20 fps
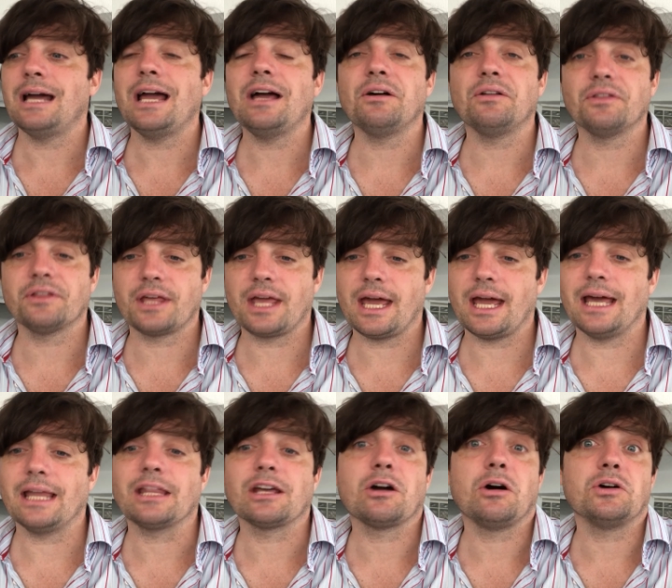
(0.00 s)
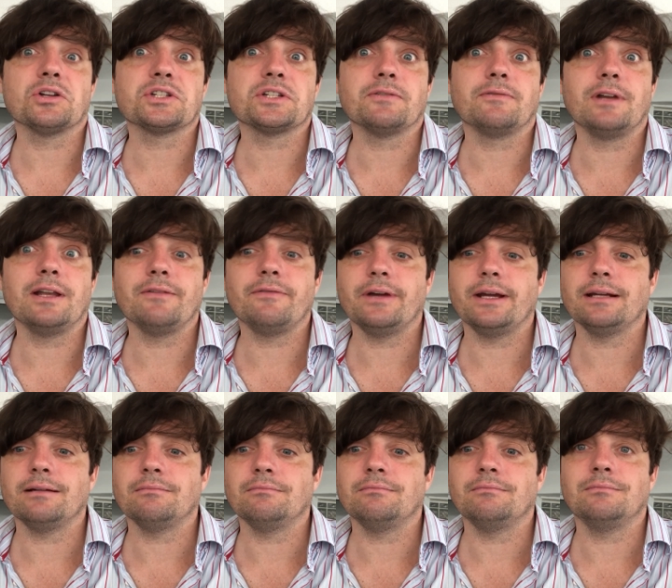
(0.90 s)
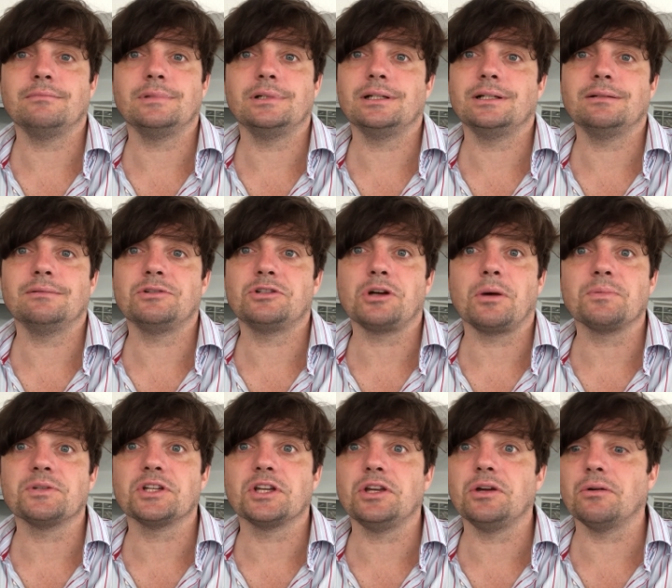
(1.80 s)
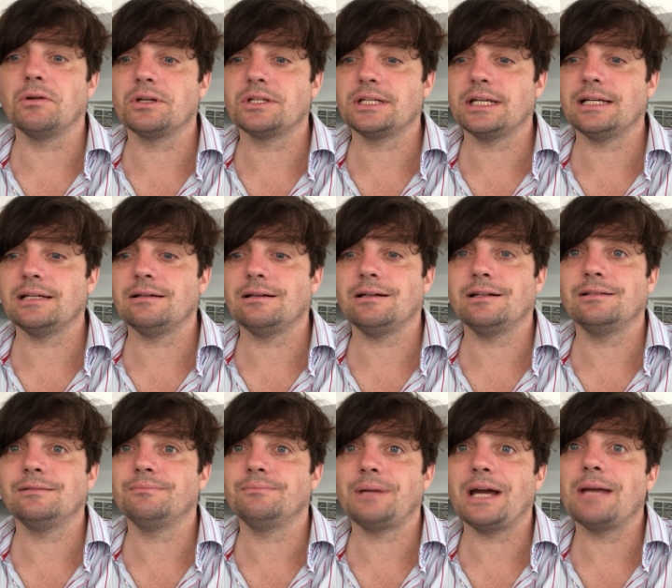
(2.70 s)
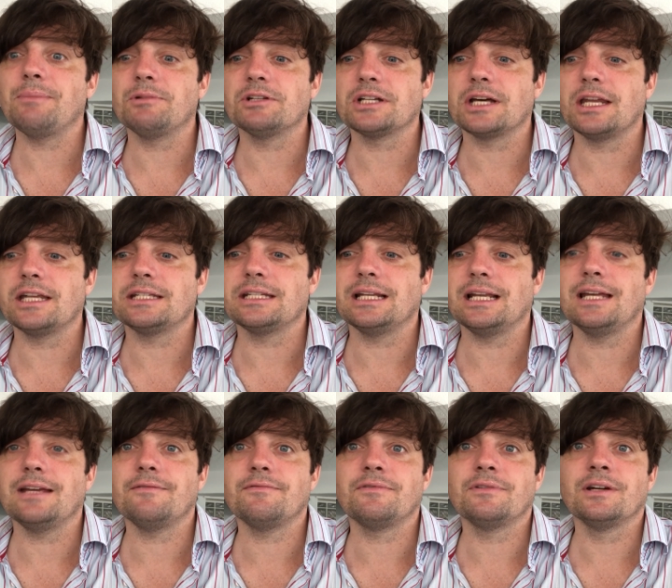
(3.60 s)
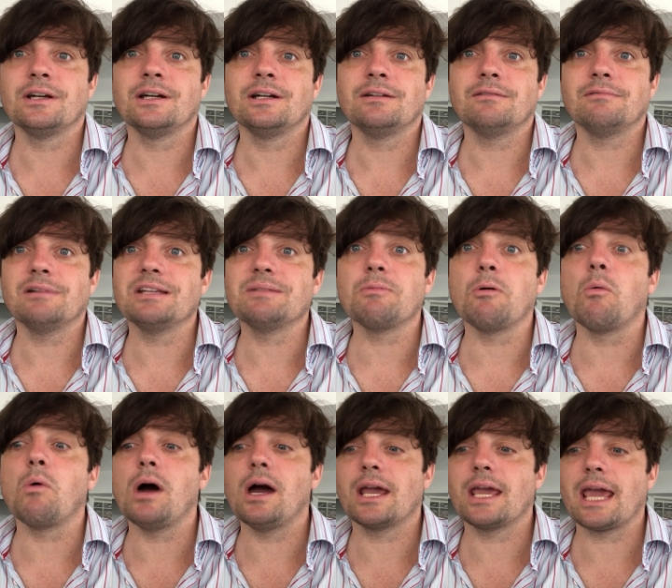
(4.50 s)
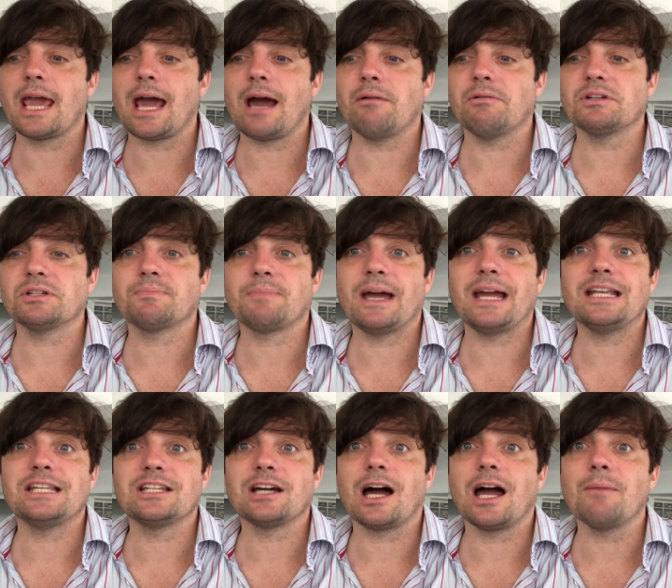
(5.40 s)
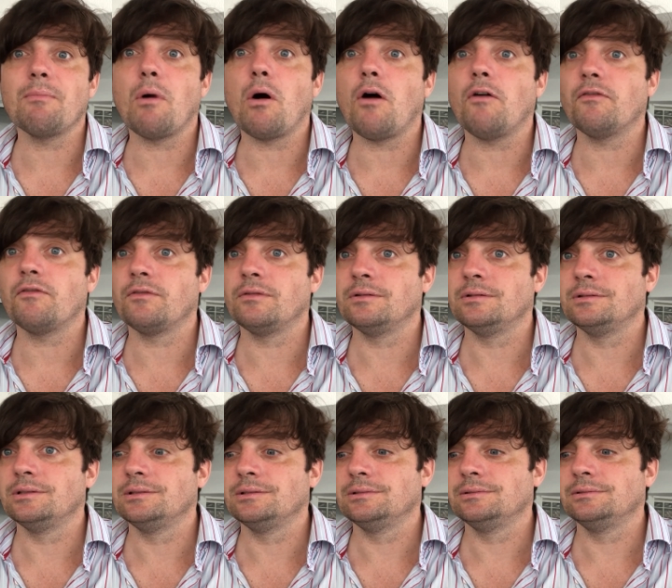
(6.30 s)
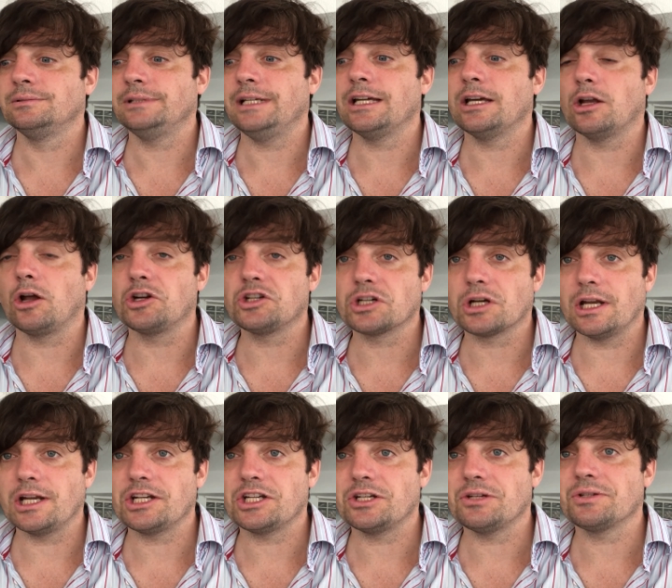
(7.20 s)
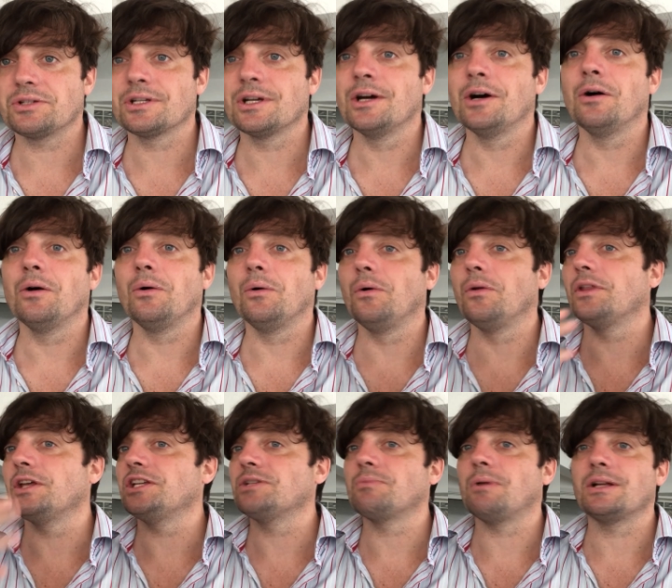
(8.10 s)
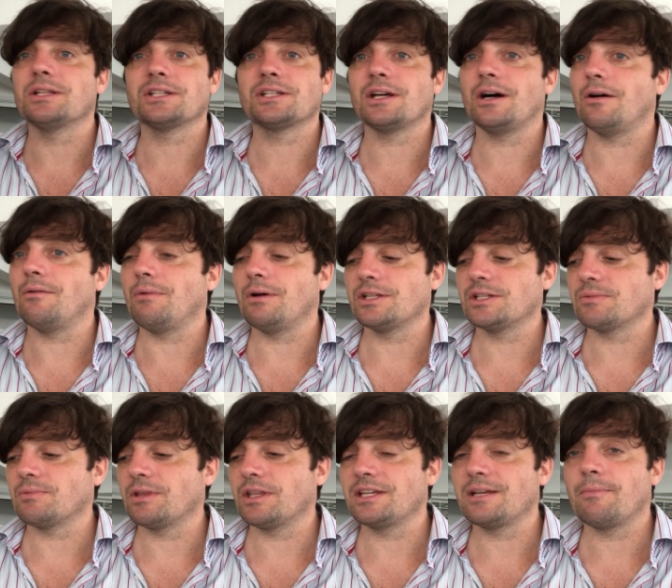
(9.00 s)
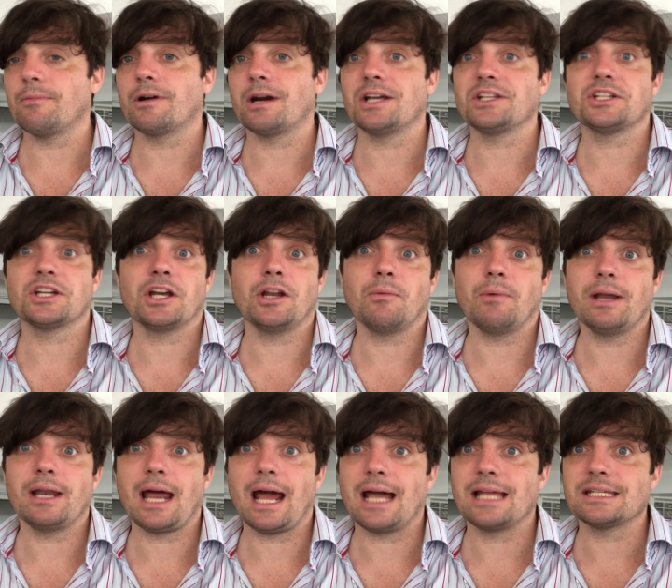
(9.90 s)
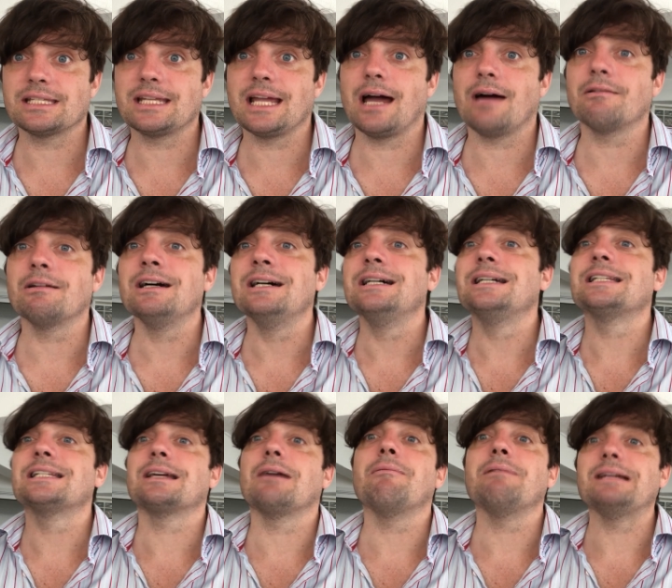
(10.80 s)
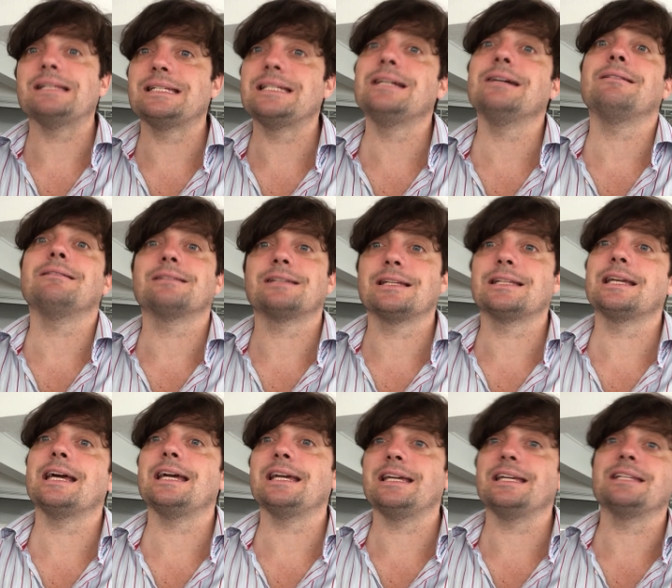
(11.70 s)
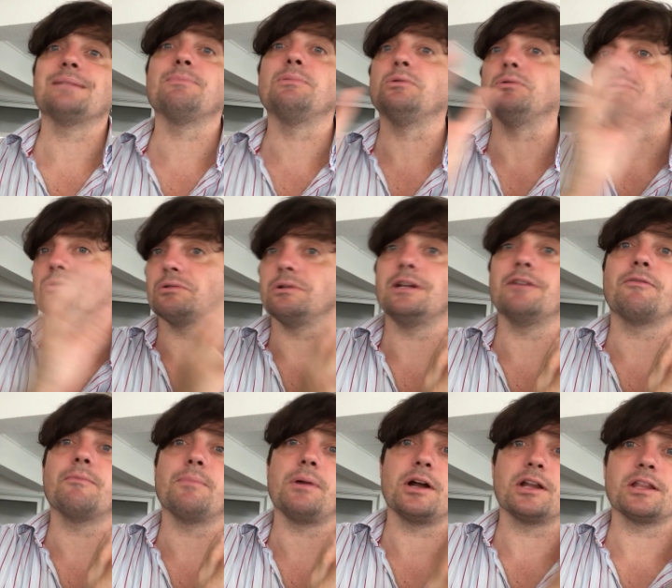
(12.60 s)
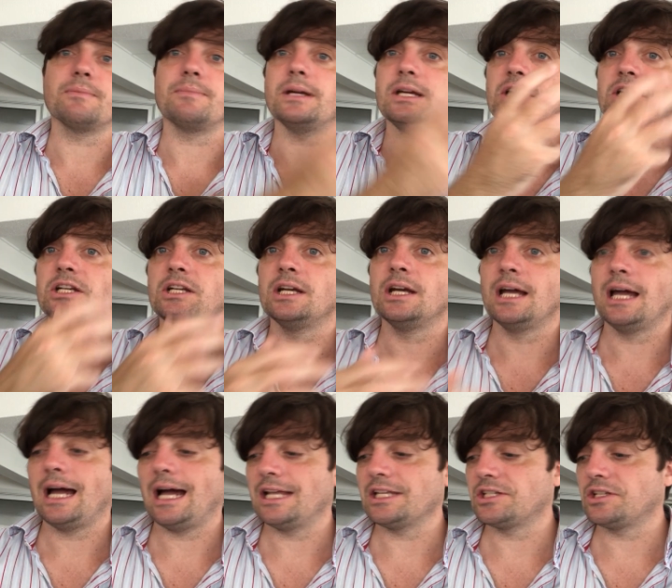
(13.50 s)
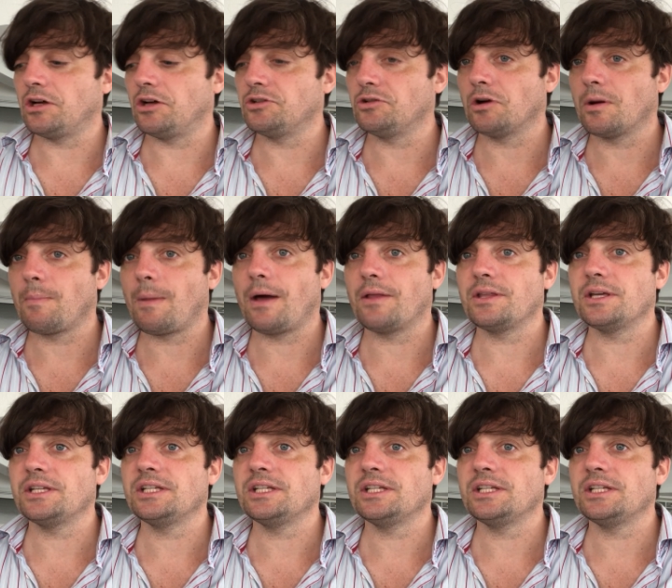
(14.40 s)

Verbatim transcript: healthcare, the cost of living, uh, job security, uh, paid maternity leave, reasonable working hours, paid time off, ecological issues. All these ones are ones where the Democrats are going to win hands down. So he's got to take his ball to a different part of the beach and start talking about